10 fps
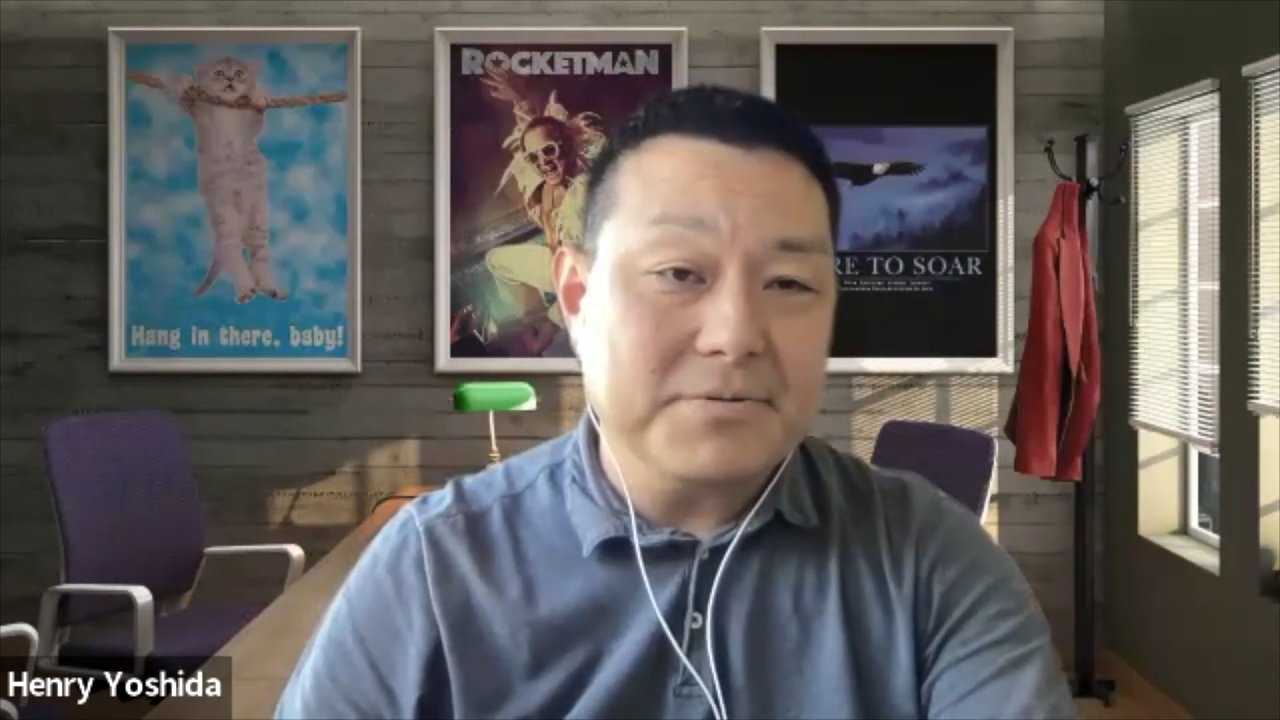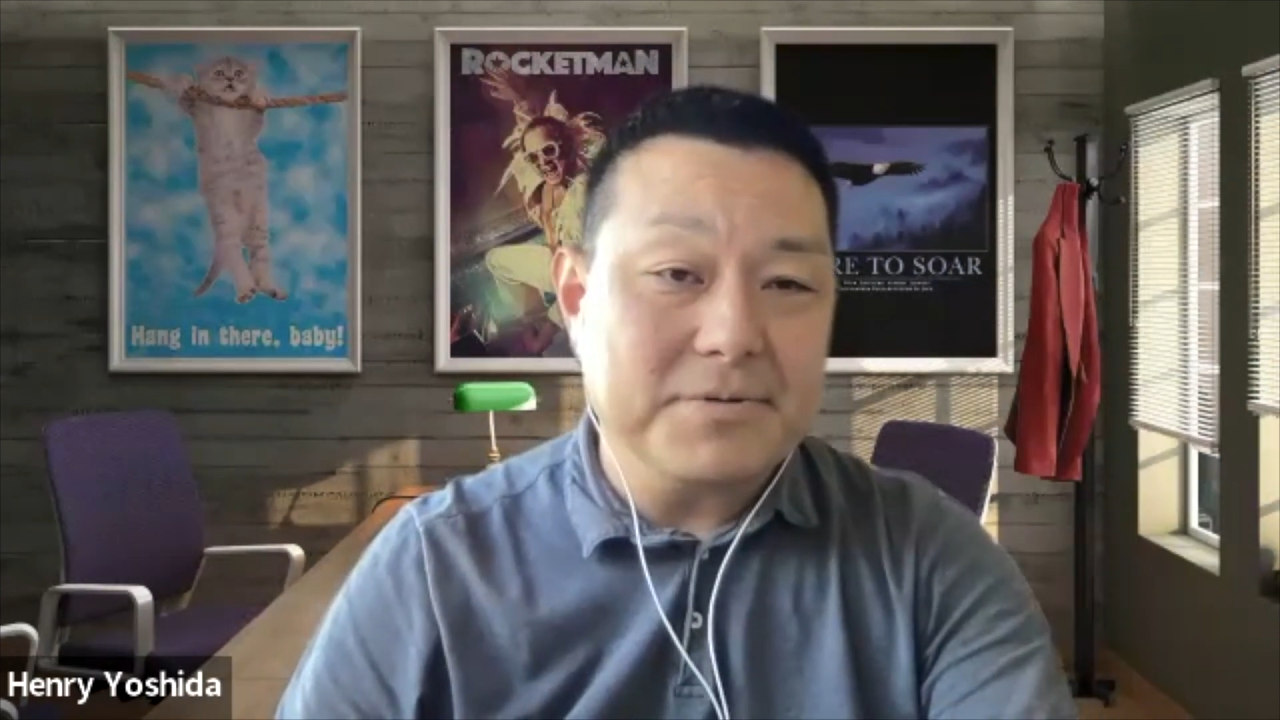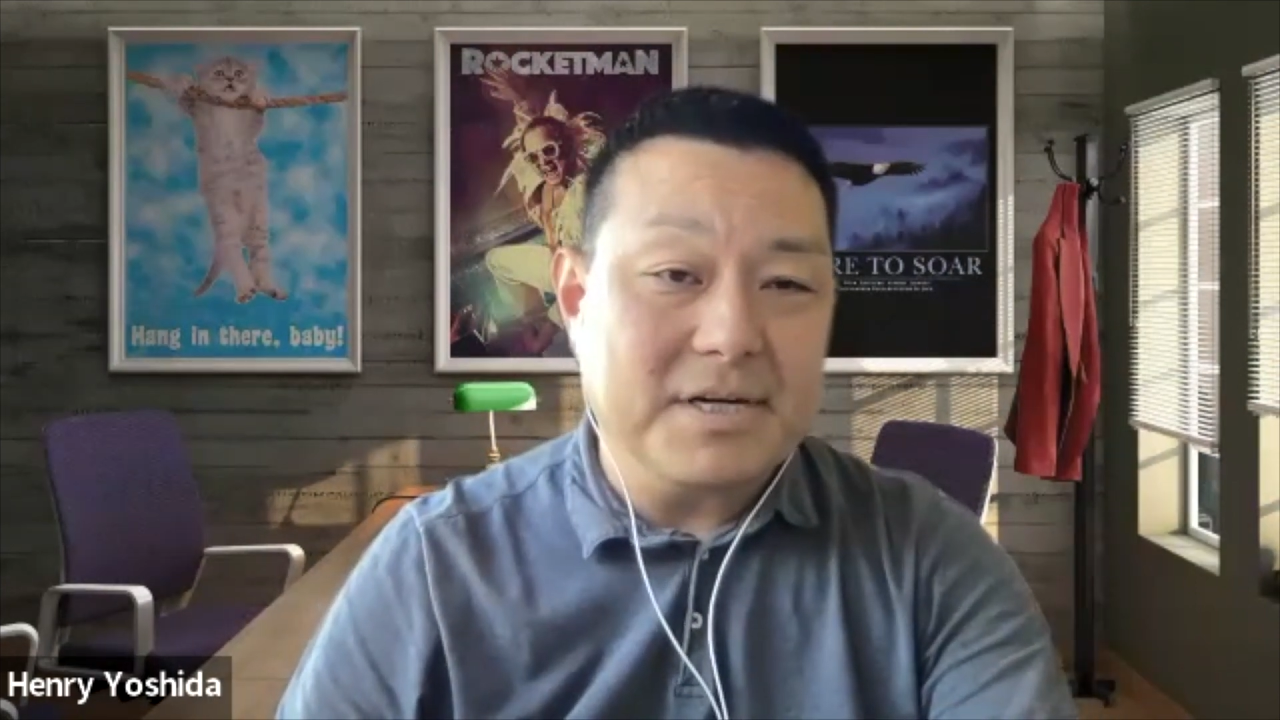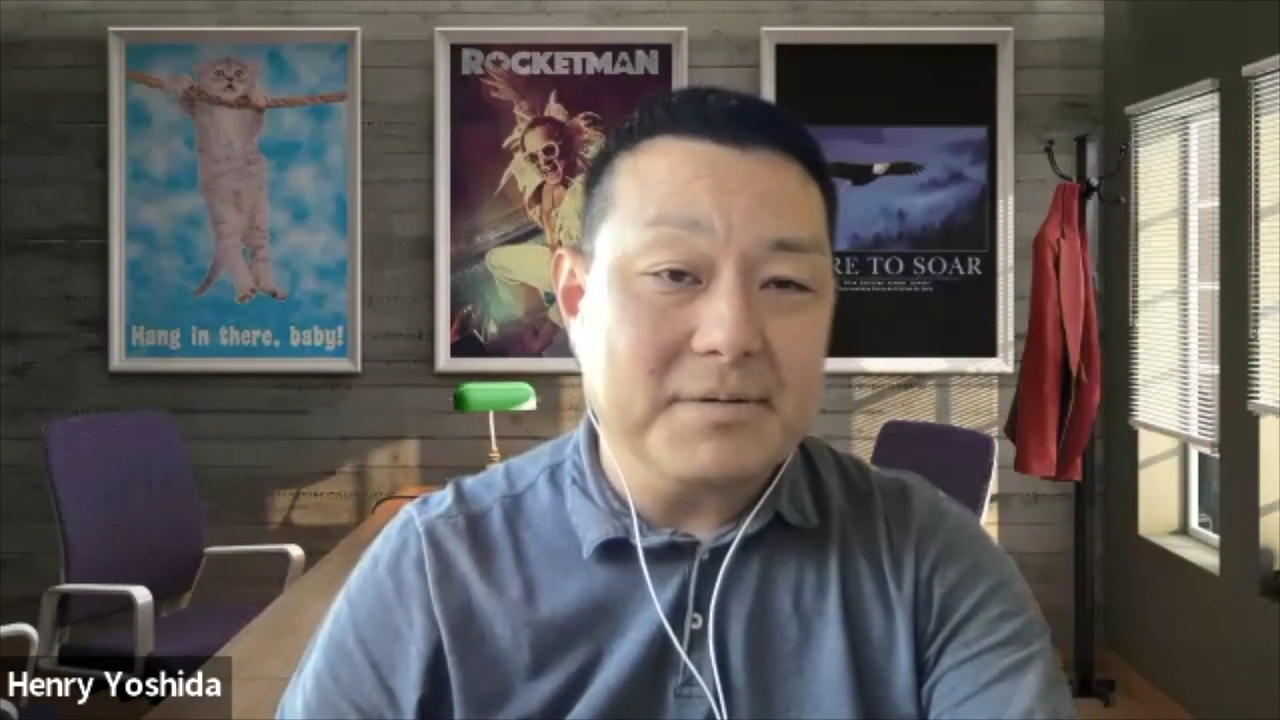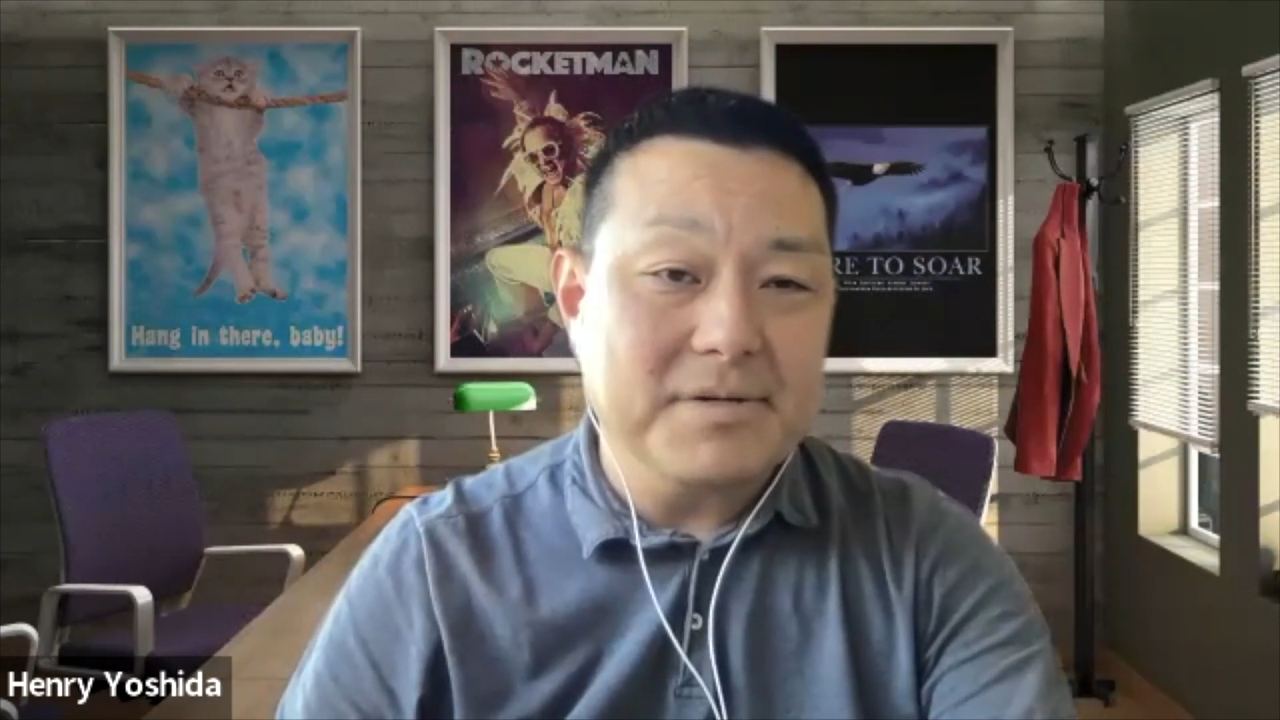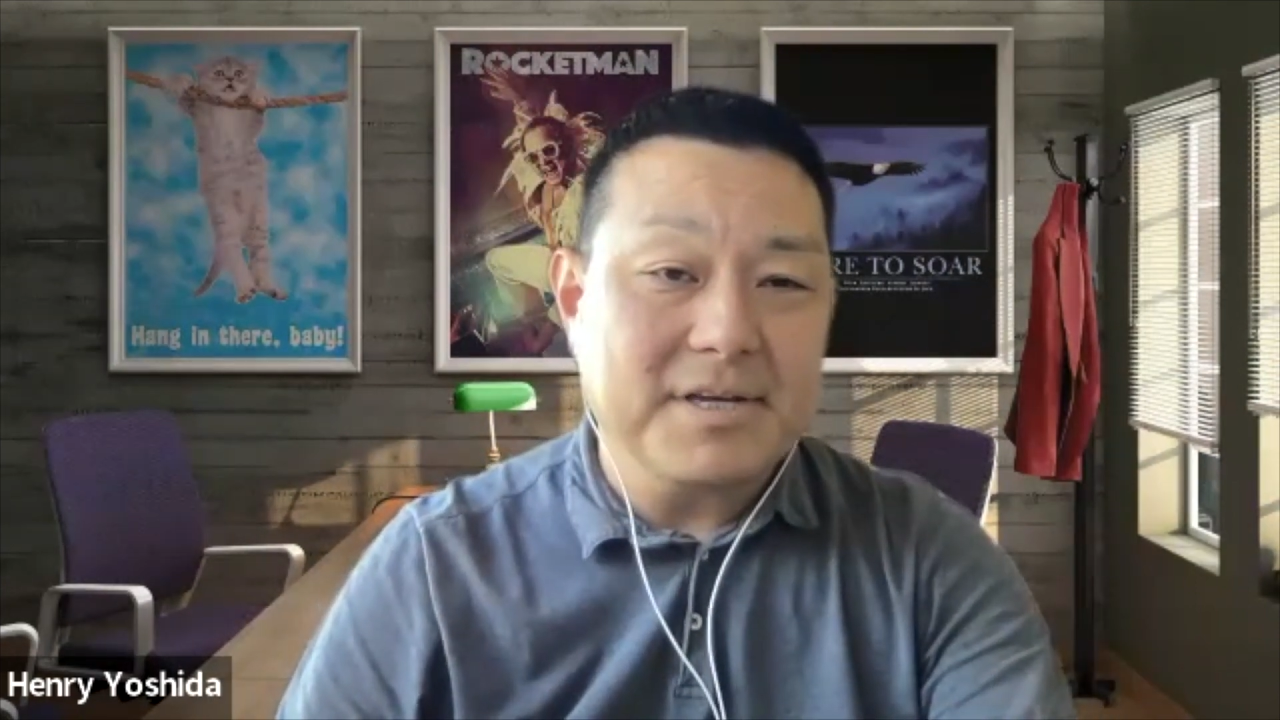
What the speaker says: retirement